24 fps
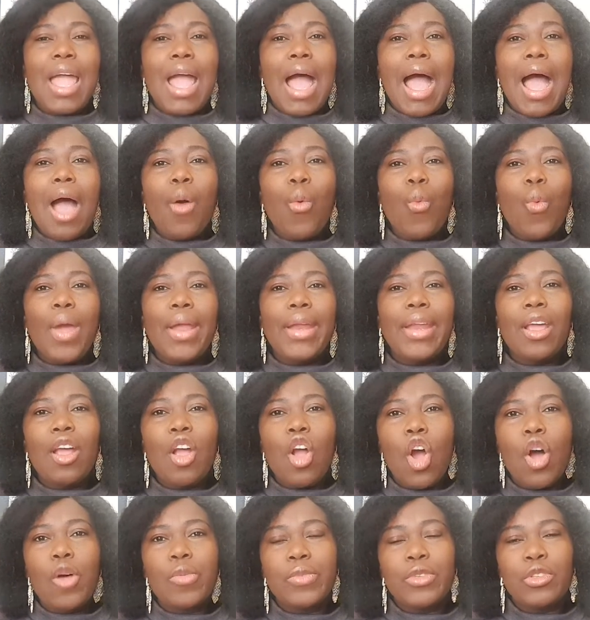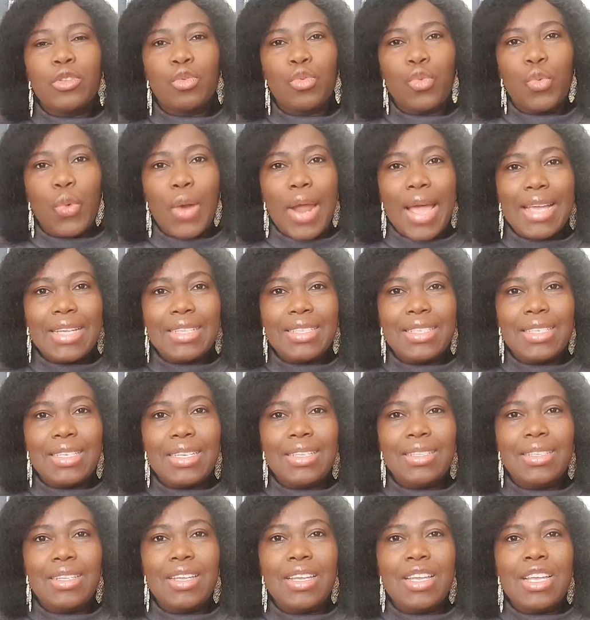And when it comes to
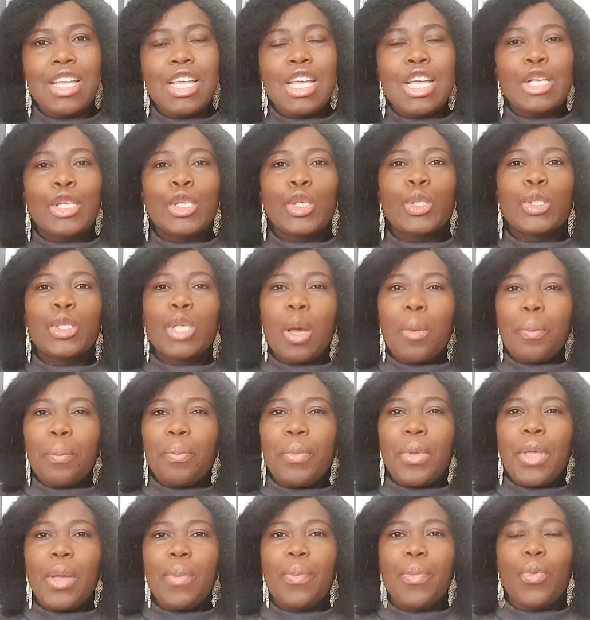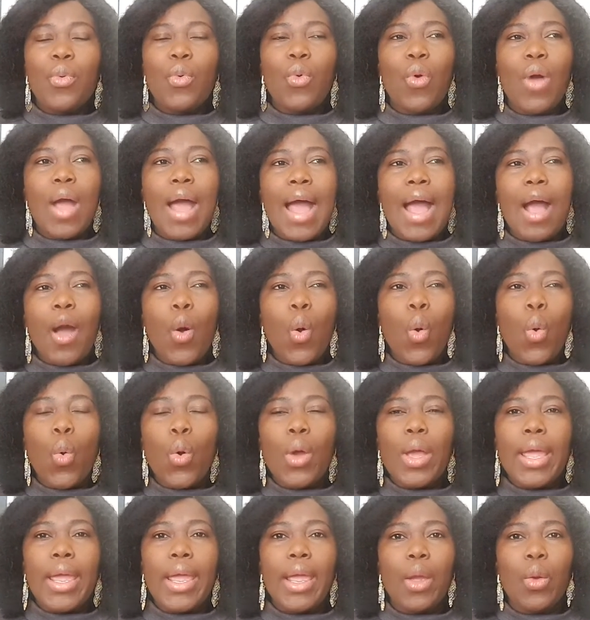writing, Some people are
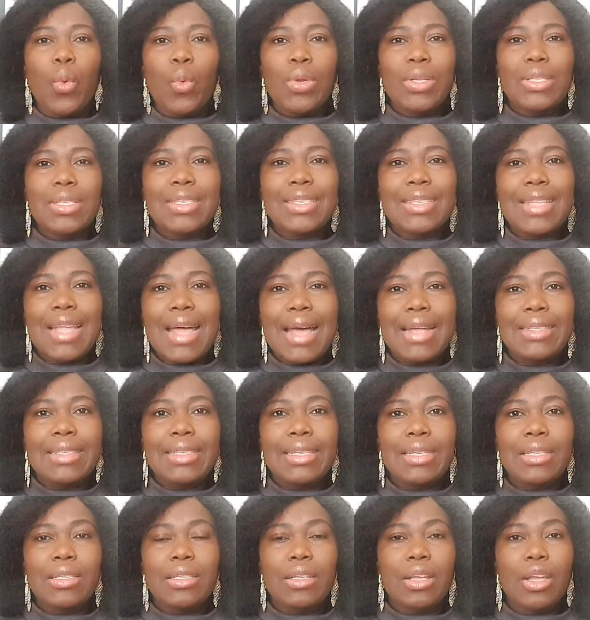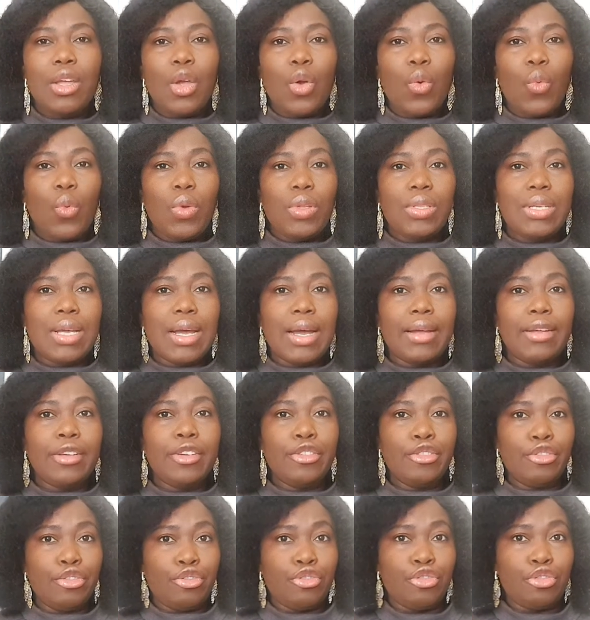okay with starting with their
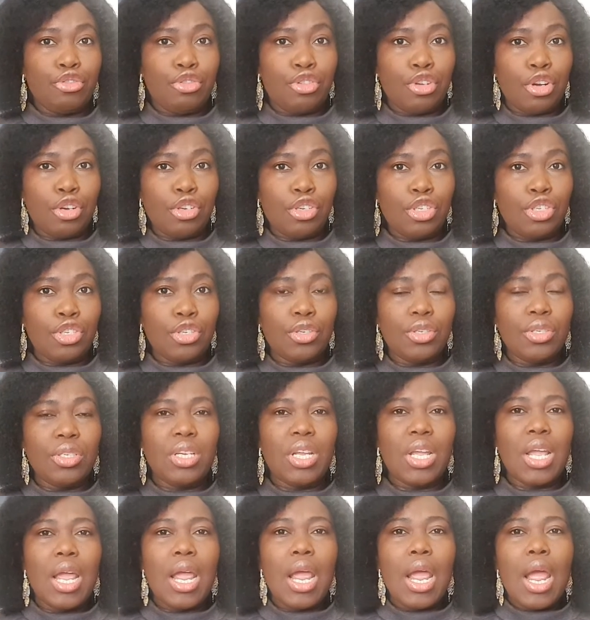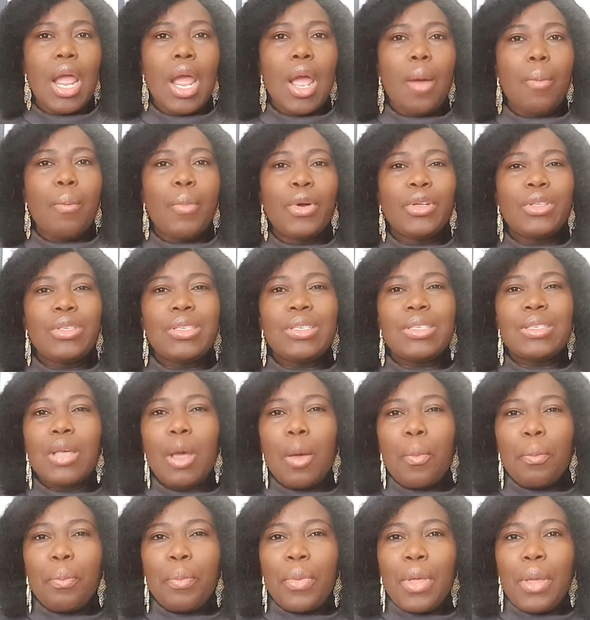introduction, but
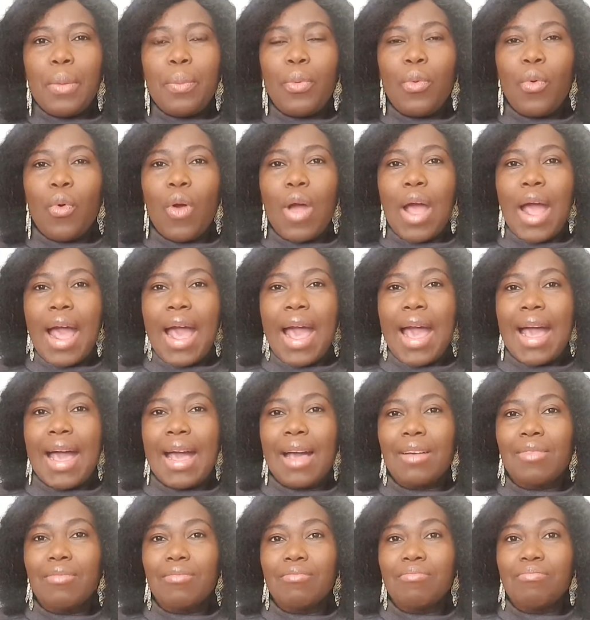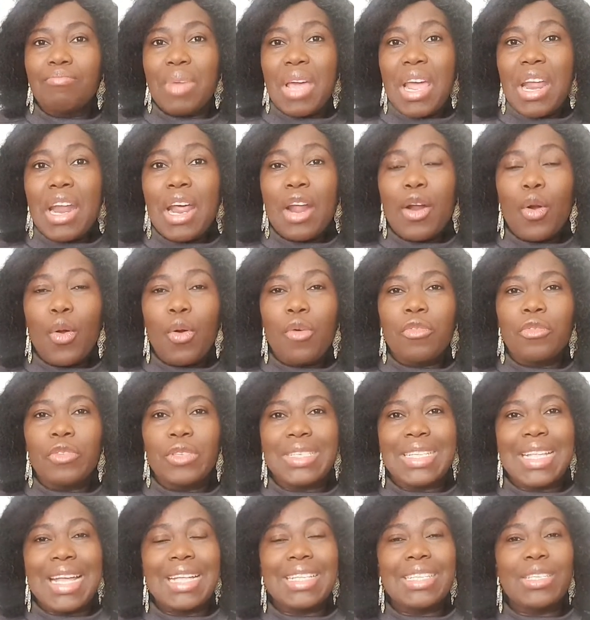some people are better off
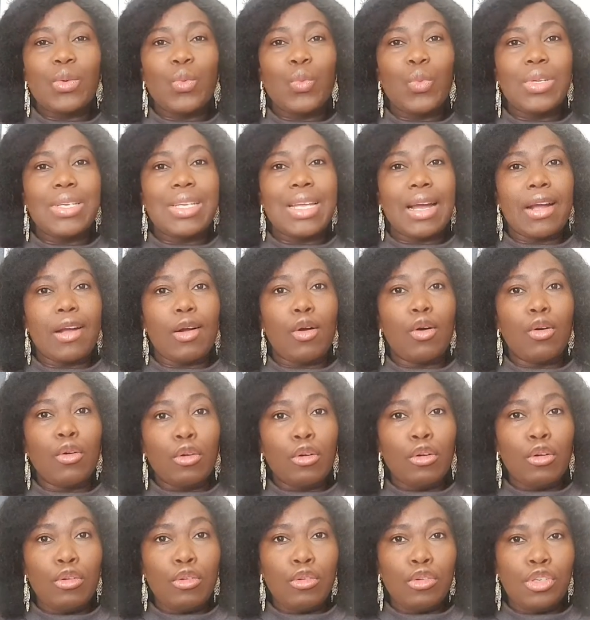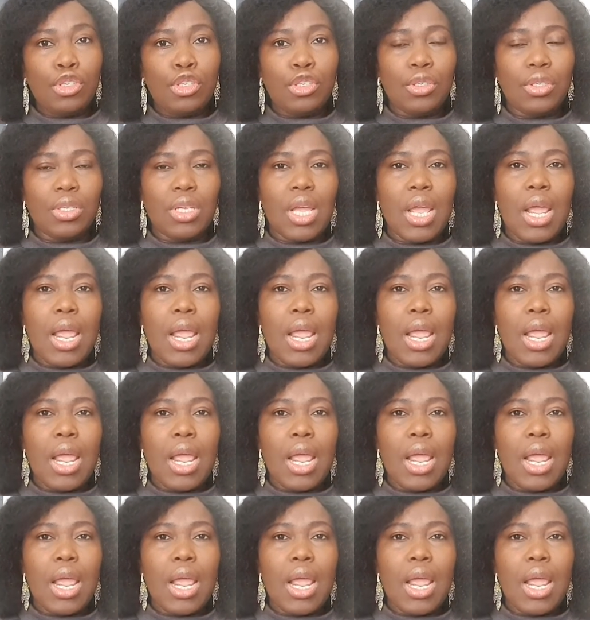starting with their conclusion,